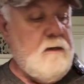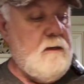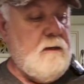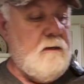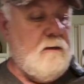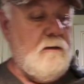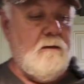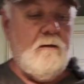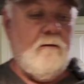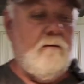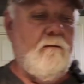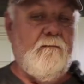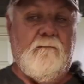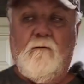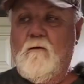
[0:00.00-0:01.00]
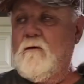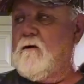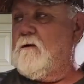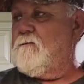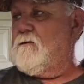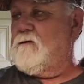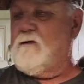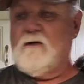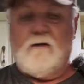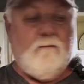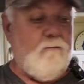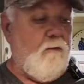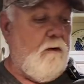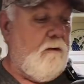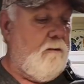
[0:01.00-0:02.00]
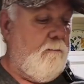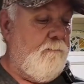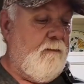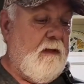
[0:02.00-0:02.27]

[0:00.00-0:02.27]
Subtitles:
and 4 cups of chicken broth.